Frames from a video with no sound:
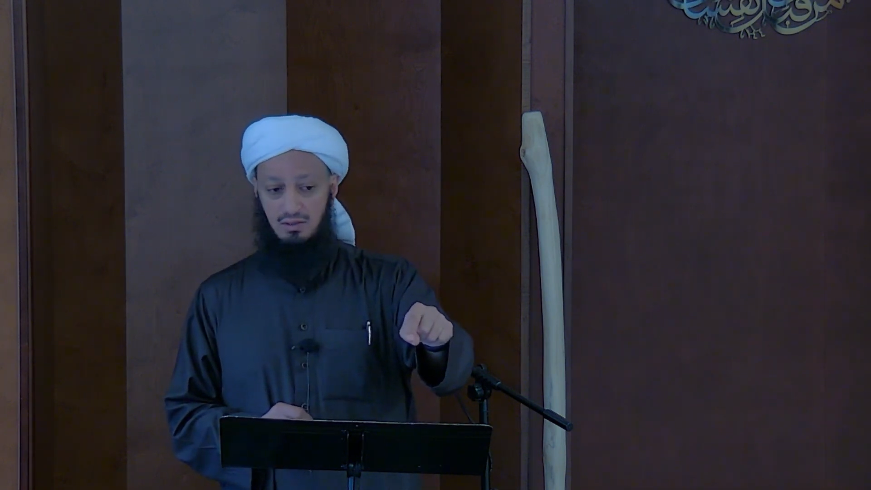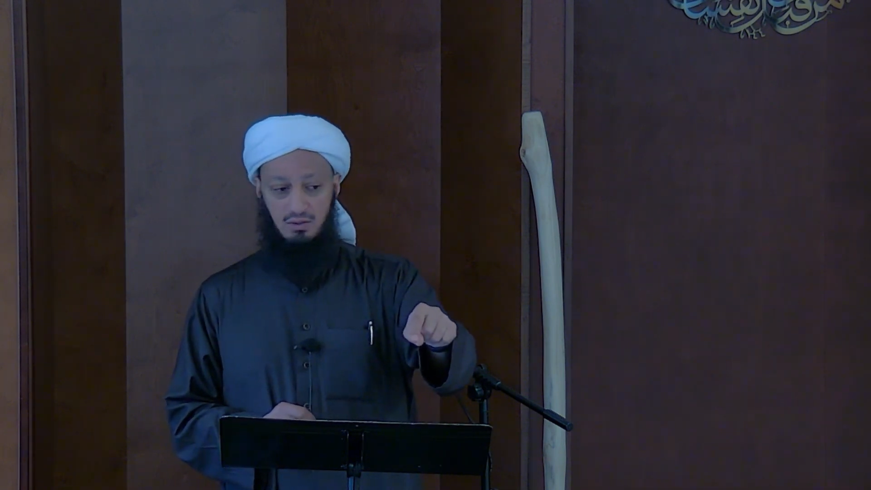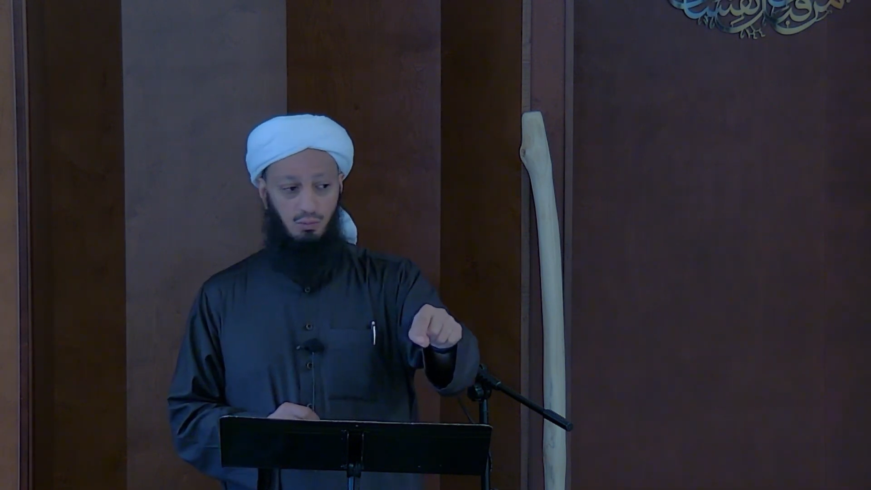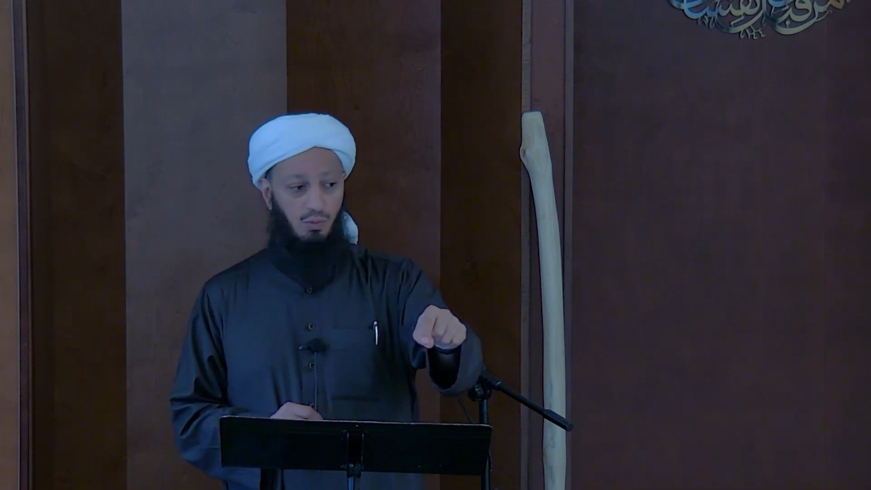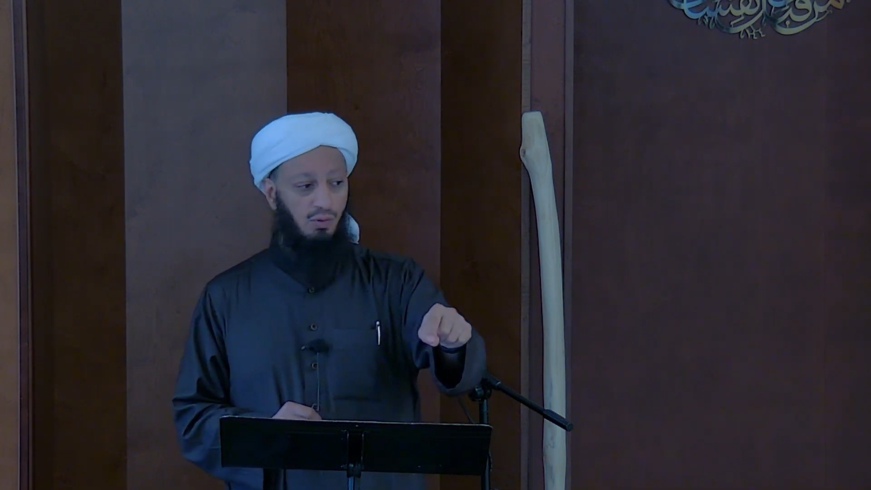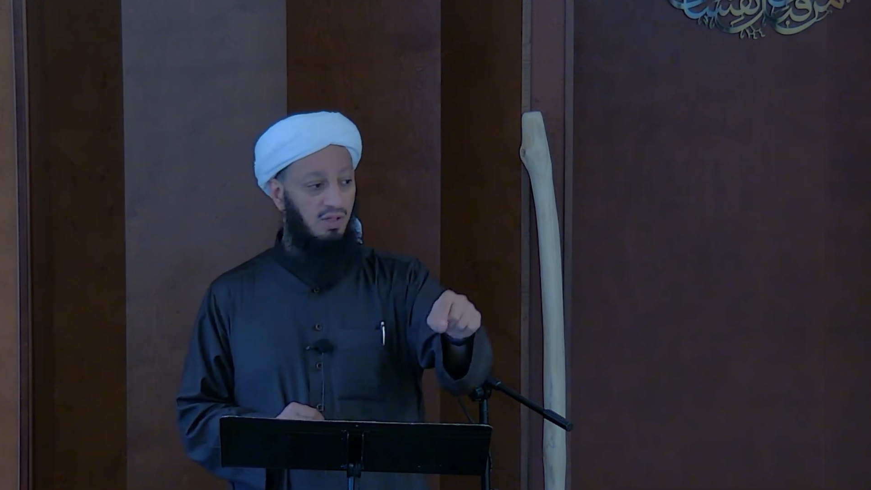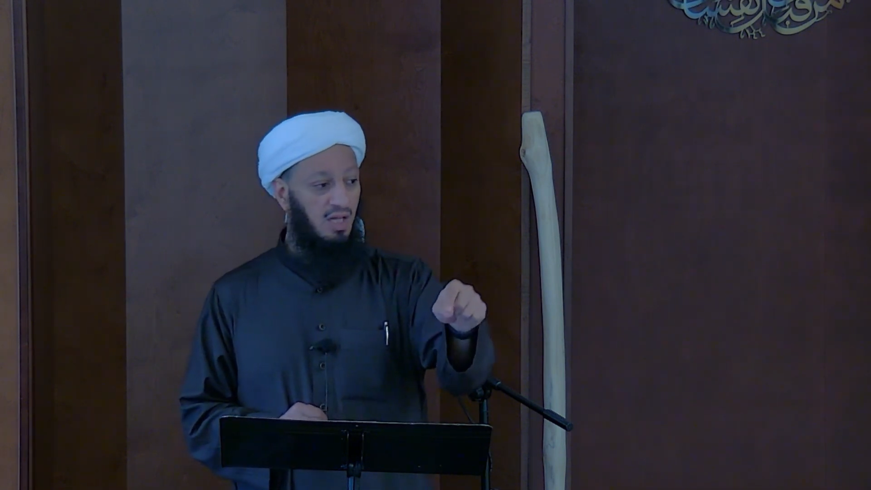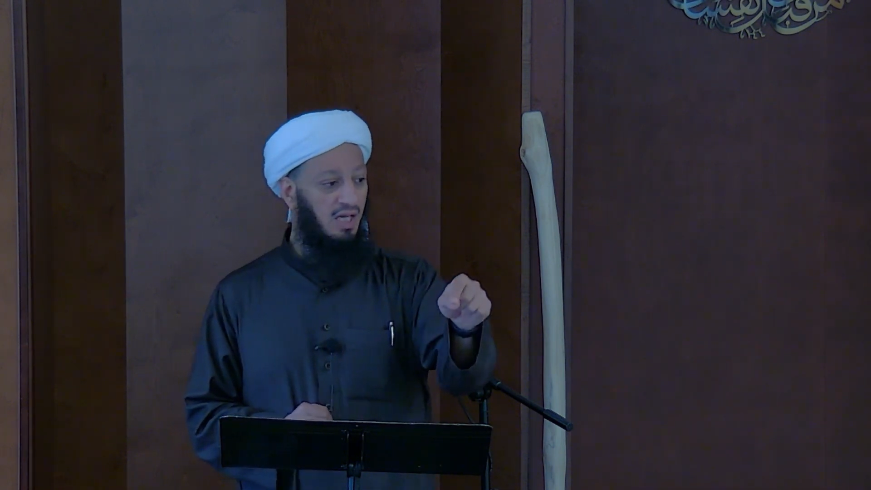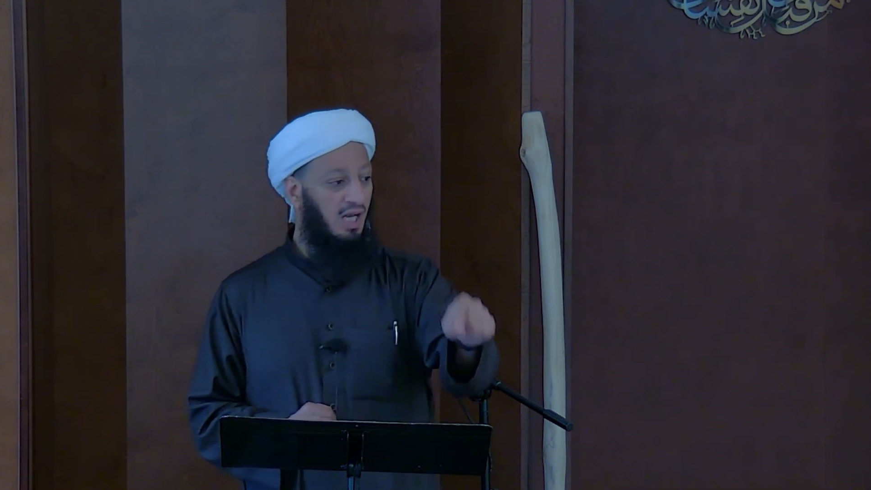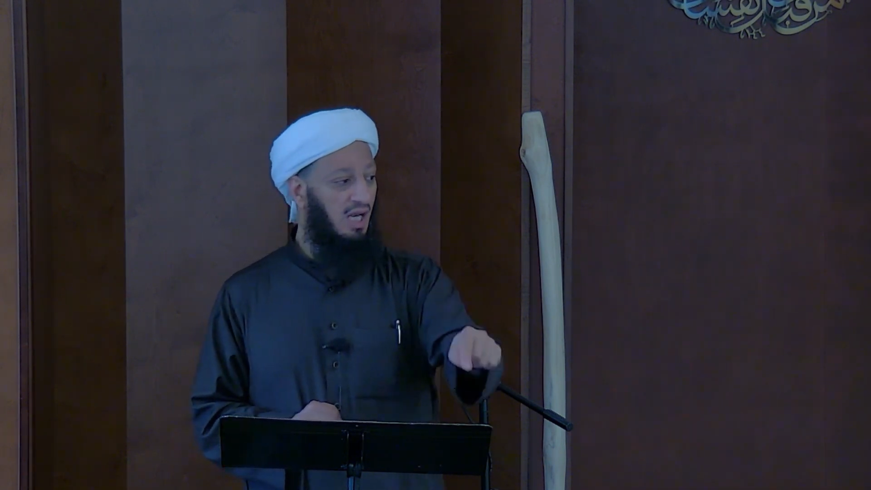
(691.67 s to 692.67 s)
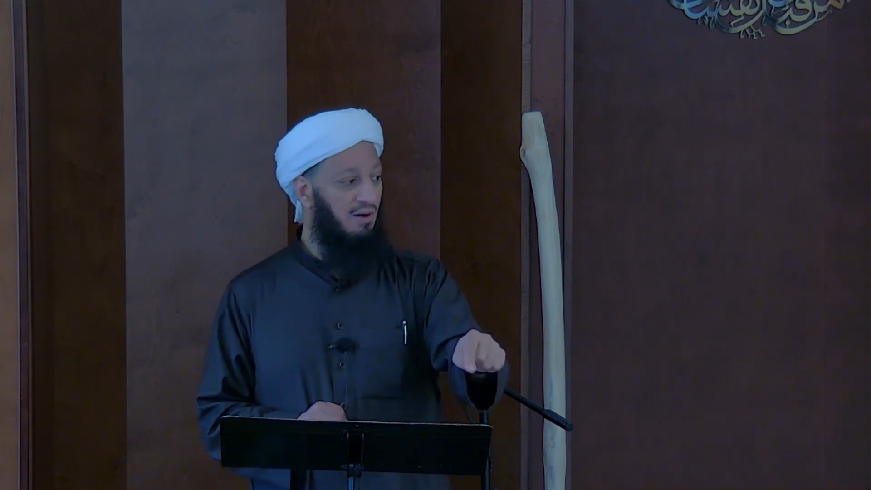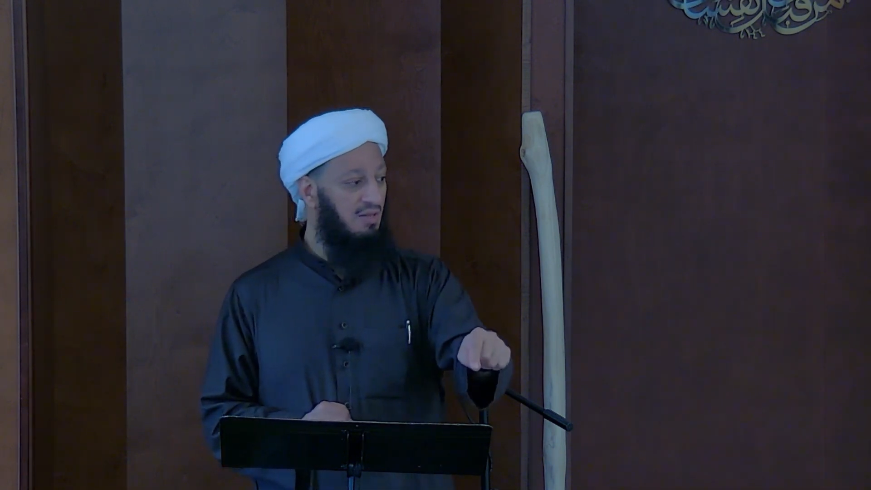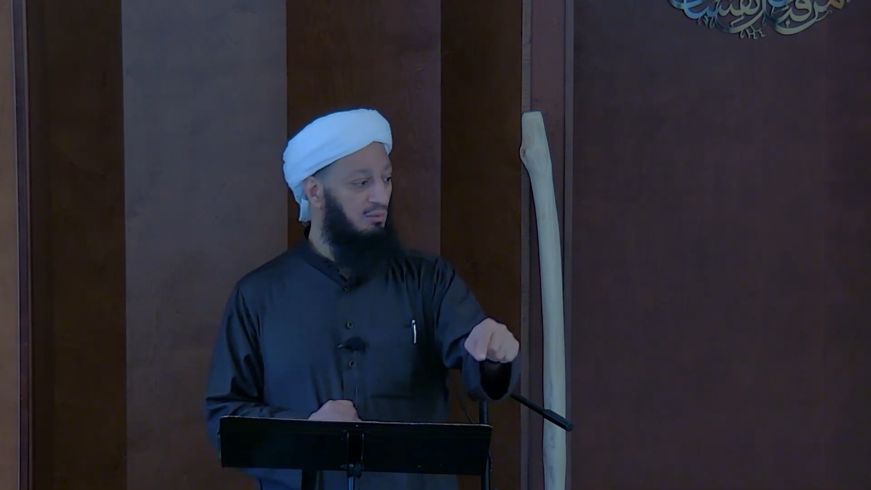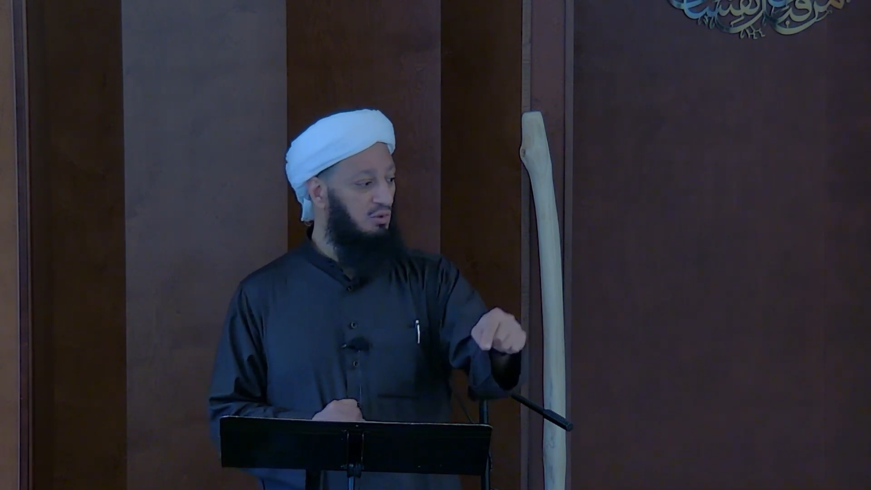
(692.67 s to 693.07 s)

We will not allow them